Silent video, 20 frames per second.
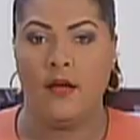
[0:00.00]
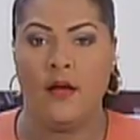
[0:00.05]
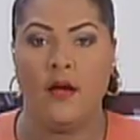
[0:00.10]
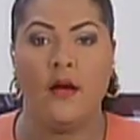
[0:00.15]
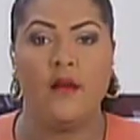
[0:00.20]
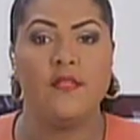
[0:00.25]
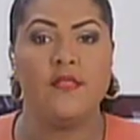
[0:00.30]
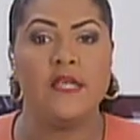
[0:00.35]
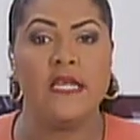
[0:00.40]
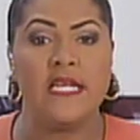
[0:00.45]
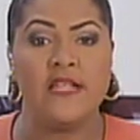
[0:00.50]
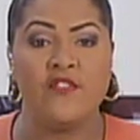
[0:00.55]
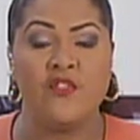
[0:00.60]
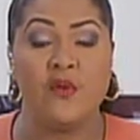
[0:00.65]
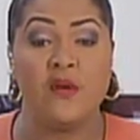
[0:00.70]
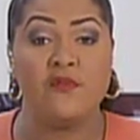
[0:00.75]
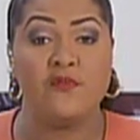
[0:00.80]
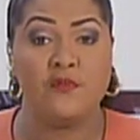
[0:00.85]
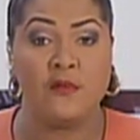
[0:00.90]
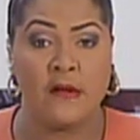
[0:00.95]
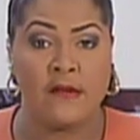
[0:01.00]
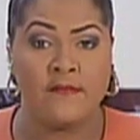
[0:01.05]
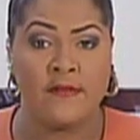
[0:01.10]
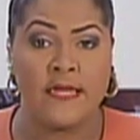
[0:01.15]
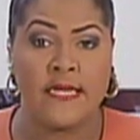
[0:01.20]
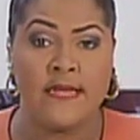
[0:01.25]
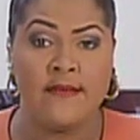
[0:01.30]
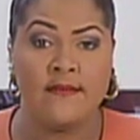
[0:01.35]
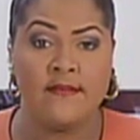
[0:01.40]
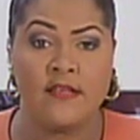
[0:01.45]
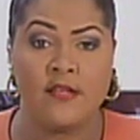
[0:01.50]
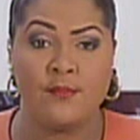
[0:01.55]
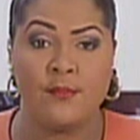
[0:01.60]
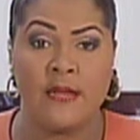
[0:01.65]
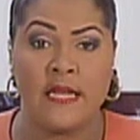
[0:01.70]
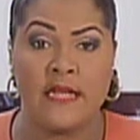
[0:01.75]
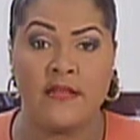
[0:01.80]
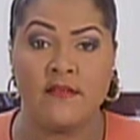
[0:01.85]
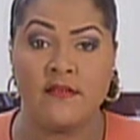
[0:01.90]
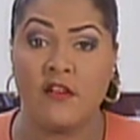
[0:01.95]
On the issue of traffic, he said
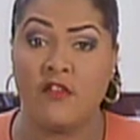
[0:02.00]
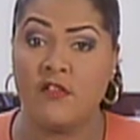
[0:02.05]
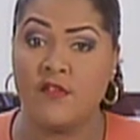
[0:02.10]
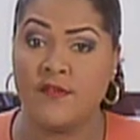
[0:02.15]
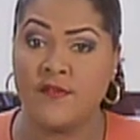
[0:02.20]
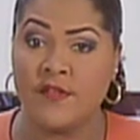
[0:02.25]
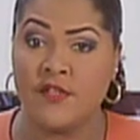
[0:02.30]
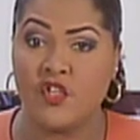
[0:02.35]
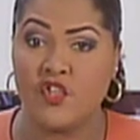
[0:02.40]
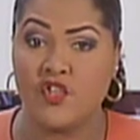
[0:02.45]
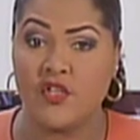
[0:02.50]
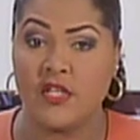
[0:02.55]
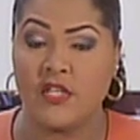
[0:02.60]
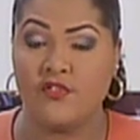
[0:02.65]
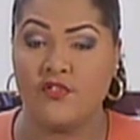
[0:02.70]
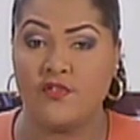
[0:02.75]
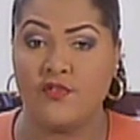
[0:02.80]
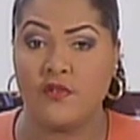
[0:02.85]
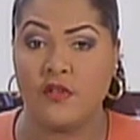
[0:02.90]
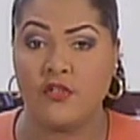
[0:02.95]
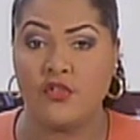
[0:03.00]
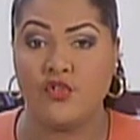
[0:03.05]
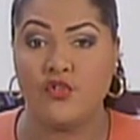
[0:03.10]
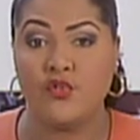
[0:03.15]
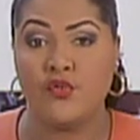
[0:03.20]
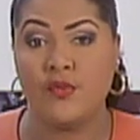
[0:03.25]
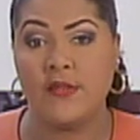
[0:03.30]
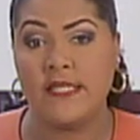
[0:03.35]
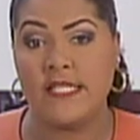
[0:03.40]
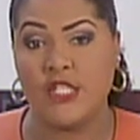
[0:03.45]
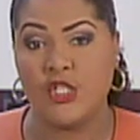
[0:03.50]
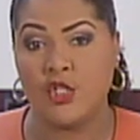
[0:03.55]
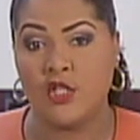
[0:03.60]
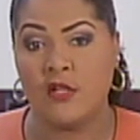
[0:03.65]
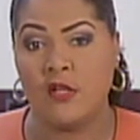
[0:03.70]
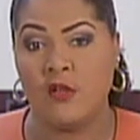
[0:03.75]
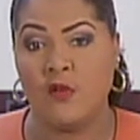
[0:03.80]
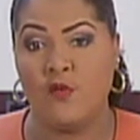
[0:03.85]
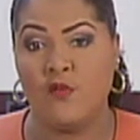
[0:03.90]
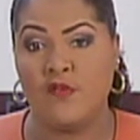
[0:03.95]
plans are afoot to construct two
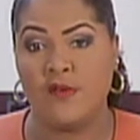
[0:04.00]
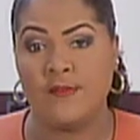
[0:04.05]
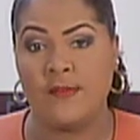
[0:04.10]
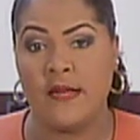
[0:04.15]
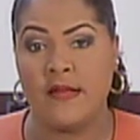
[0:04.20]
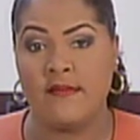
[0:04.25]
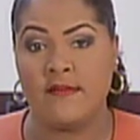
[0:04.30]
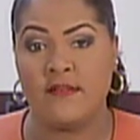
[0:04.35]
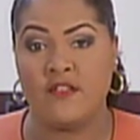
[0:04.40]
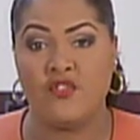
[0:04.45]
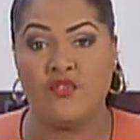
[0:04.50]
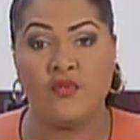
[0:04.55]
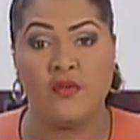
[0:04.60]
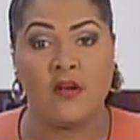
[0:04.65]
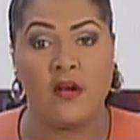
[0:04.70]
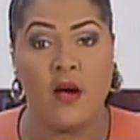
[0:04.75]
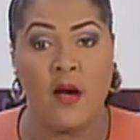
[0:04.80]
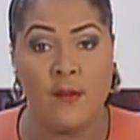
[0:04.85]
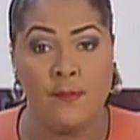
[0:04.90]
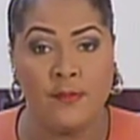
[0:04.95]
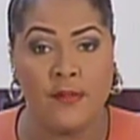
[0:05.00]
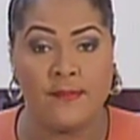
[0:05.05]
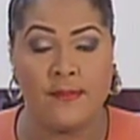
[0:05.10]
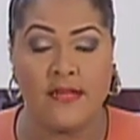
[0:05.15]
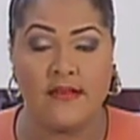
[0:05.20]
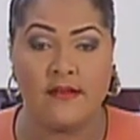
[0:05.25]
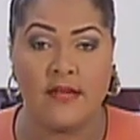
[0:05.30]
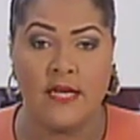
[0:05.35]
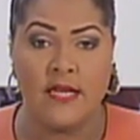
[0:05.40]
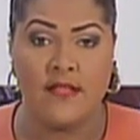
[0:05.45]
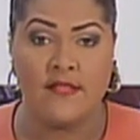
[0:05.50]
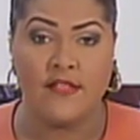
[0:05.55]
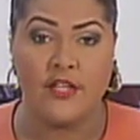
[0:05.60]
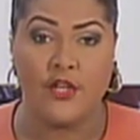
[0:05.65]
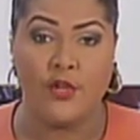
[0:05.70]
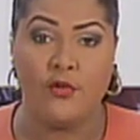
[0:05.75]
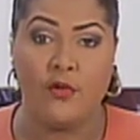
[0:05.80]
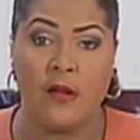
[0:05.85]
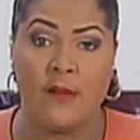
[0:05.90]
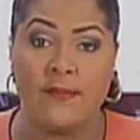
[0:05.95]
additional overpasses to complement the
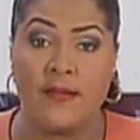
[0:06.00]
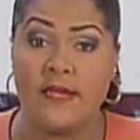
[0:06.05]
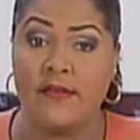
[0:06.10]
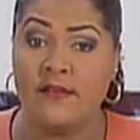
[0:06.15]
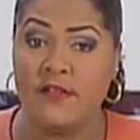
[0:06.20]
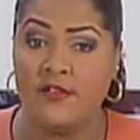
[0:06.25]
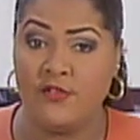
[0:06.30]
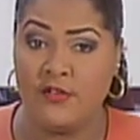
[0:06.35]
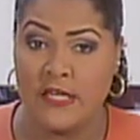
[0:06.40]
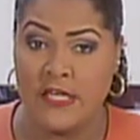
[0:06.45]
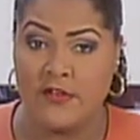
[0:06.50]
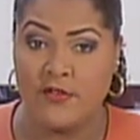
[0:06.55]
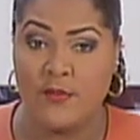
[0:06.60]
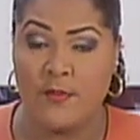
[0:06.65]
Curepe interchange